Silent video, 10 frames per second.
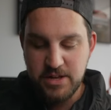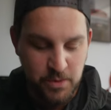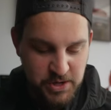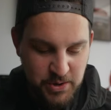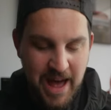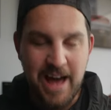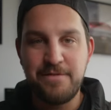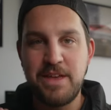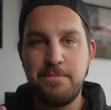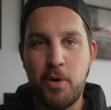And so once you
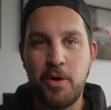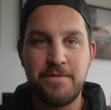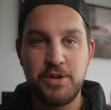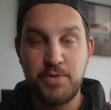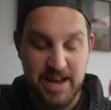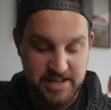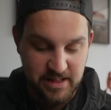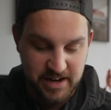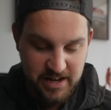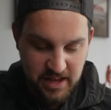have the part of the track
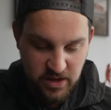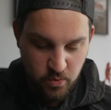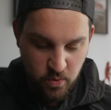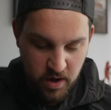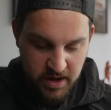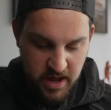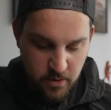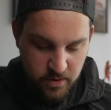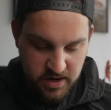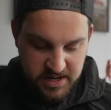selected that you want,
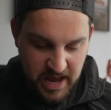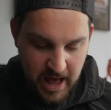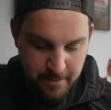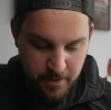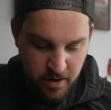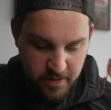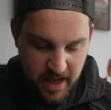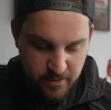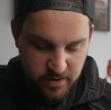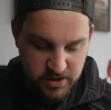you're gonna tap on
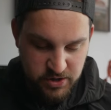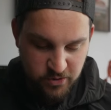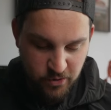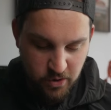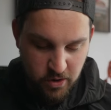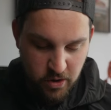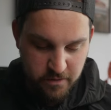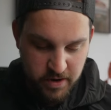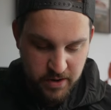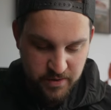that, we're gonna scroll
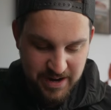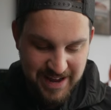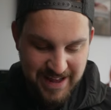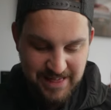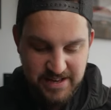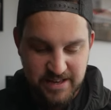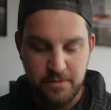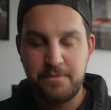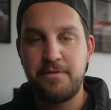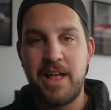over, and we're gonna hit this
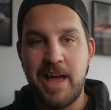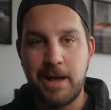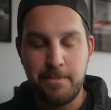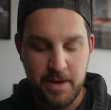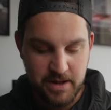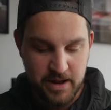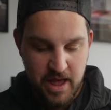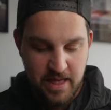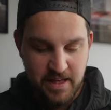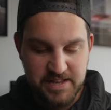little flag button
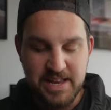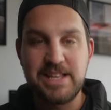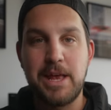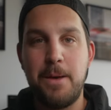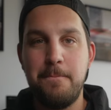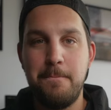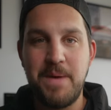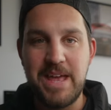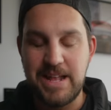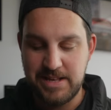that says
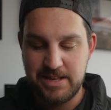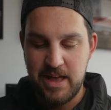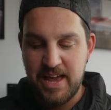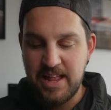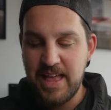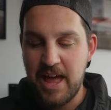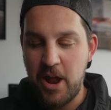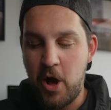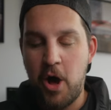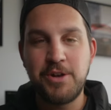beats. Hit
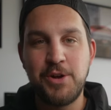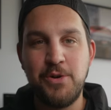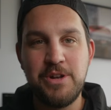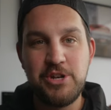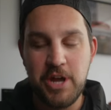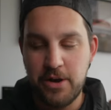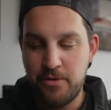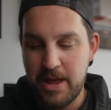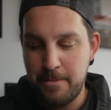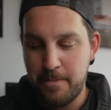that auto
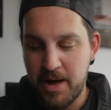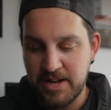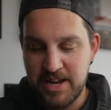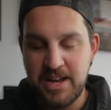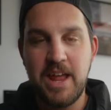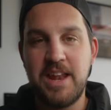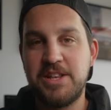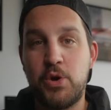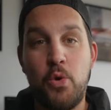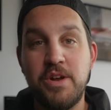generate button, and
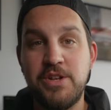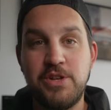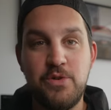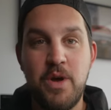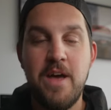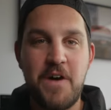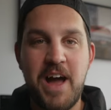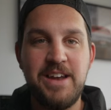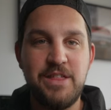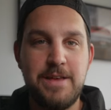it's going to
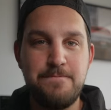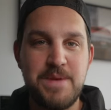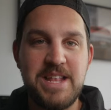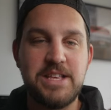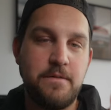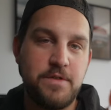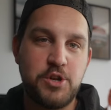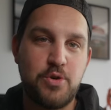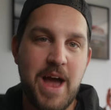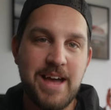find the beats of the
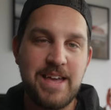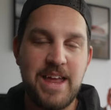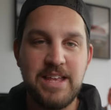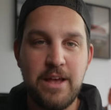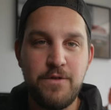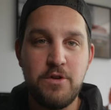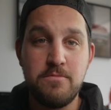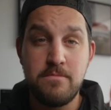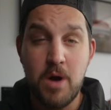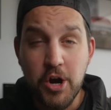track and give you
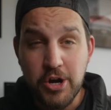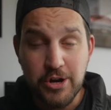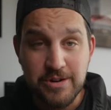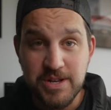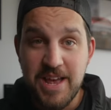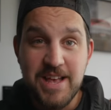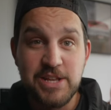markers.